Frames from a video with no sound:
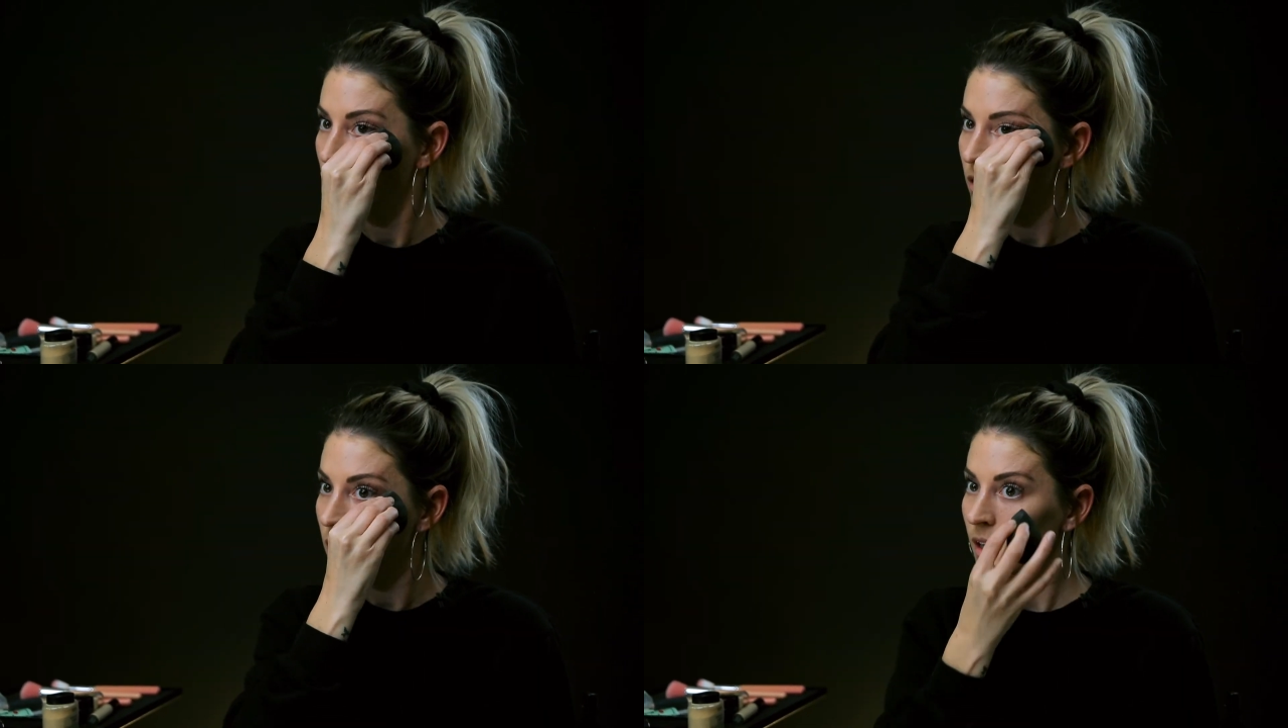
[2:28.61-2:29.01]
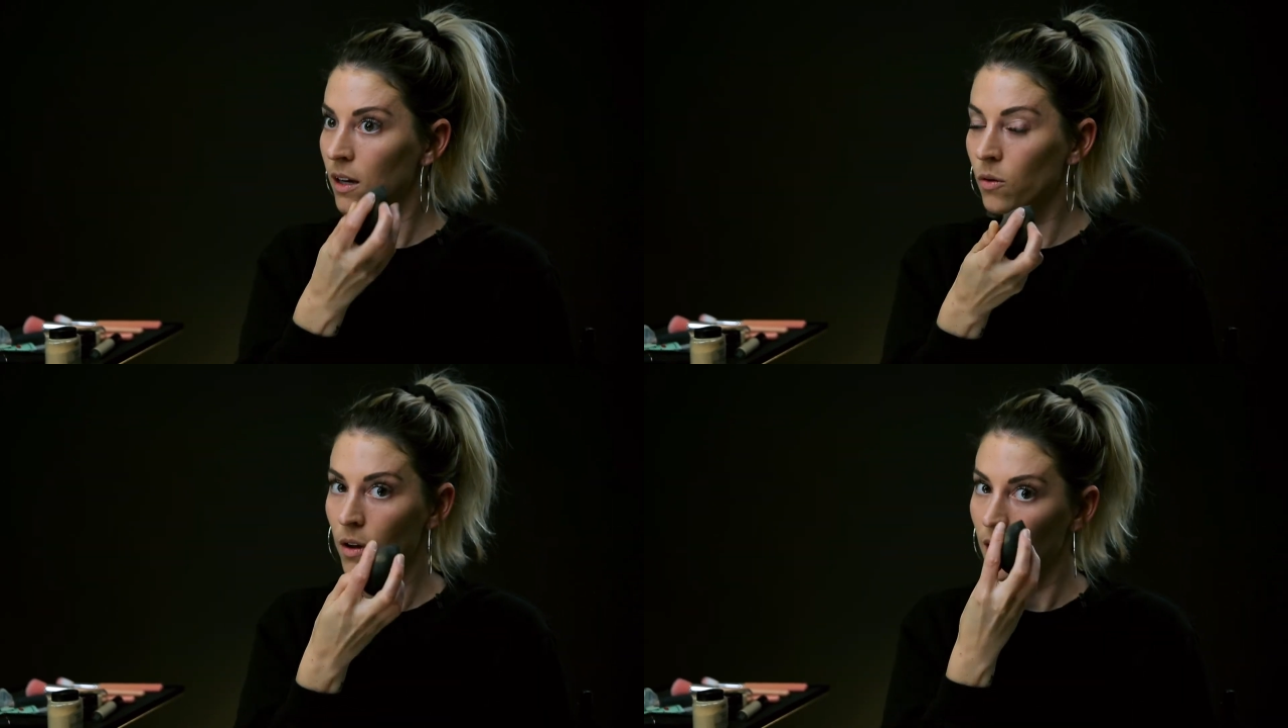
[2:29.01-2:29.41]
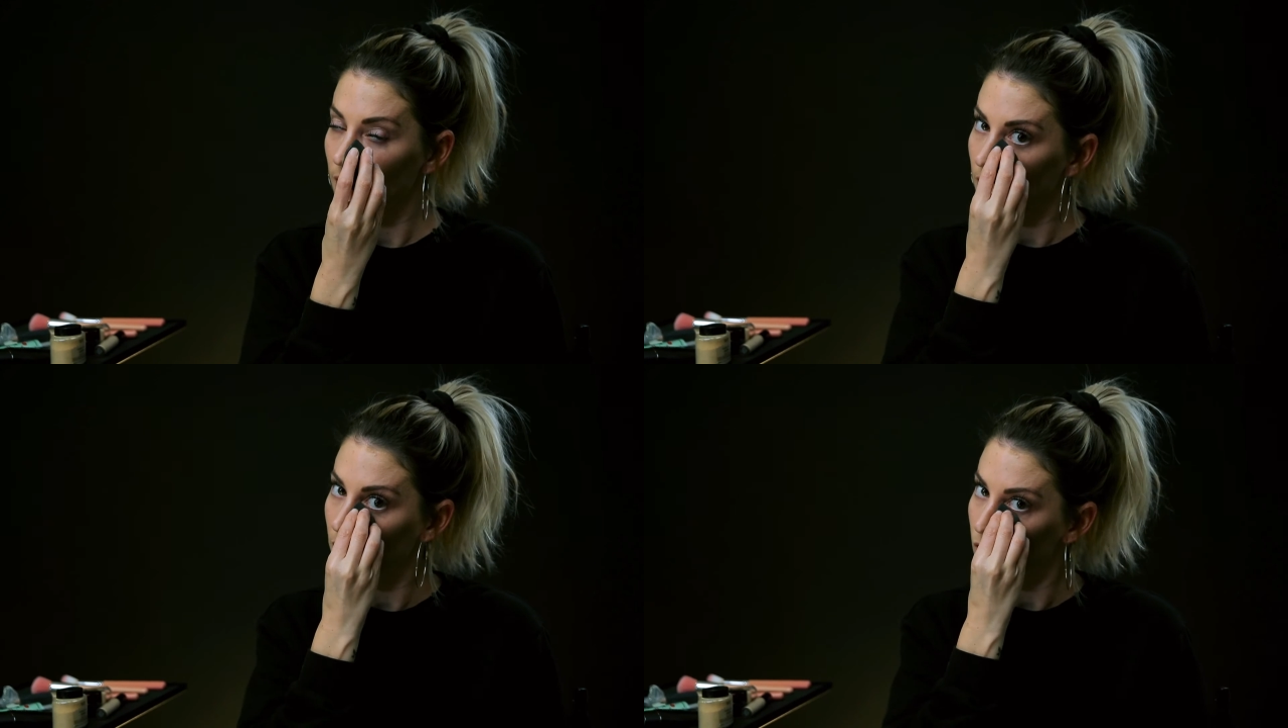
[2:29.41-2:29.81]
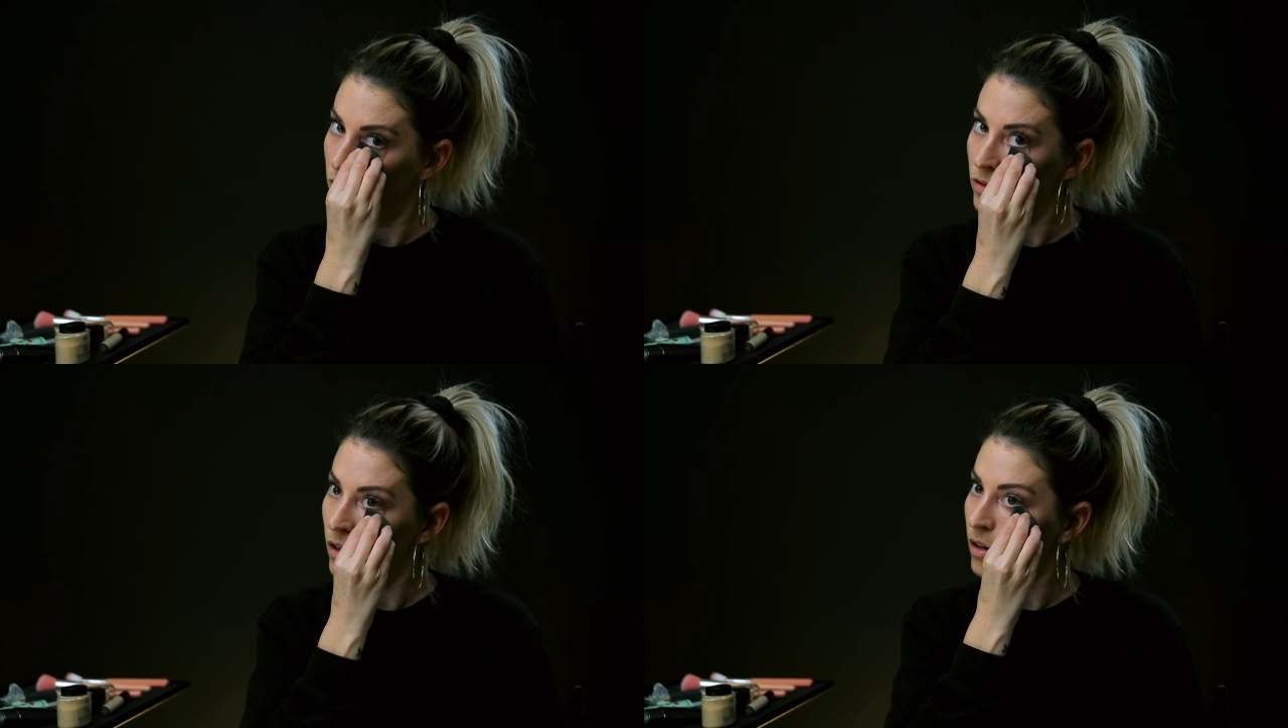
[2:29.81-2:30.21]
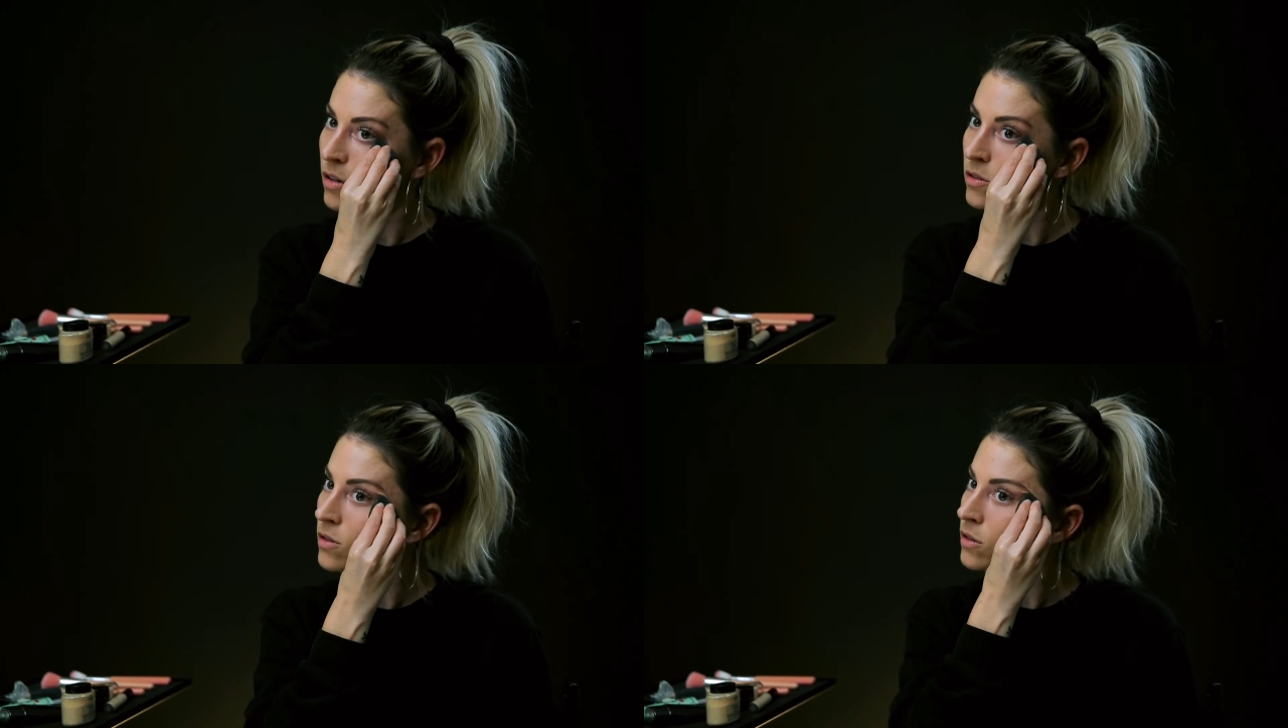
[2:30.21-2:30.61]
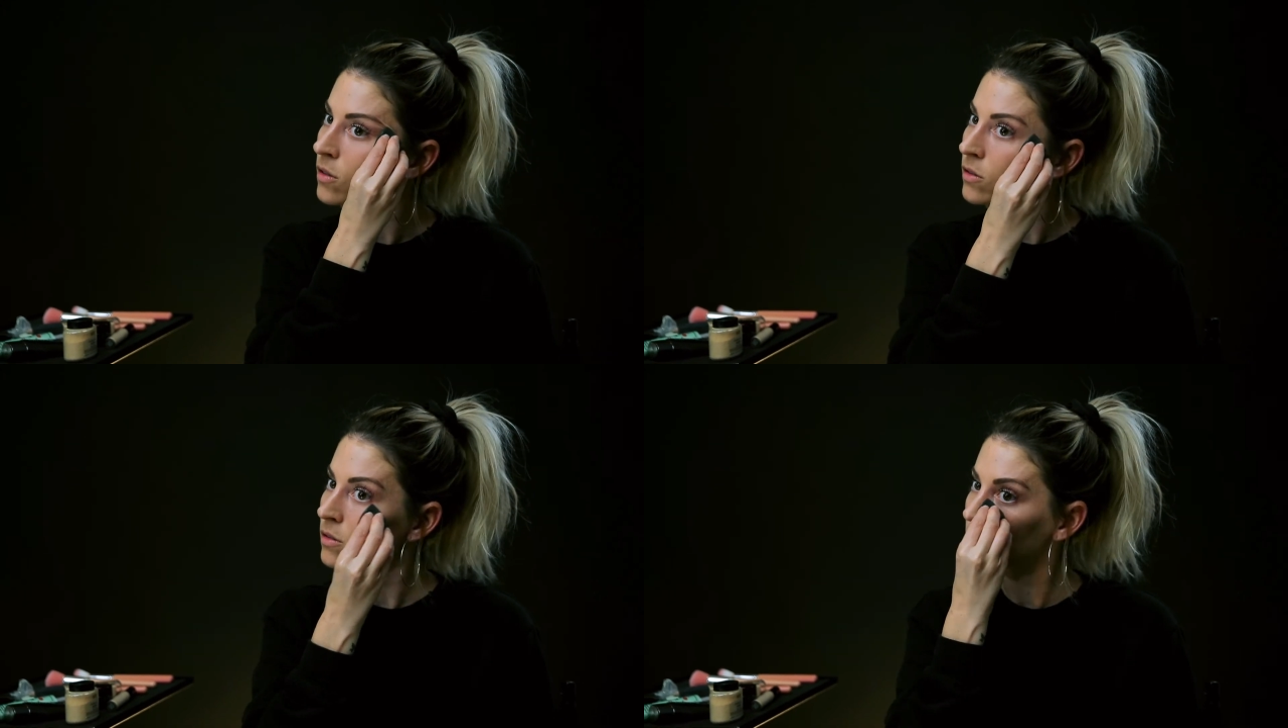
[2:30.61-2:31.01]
to take away any of those dark circles. So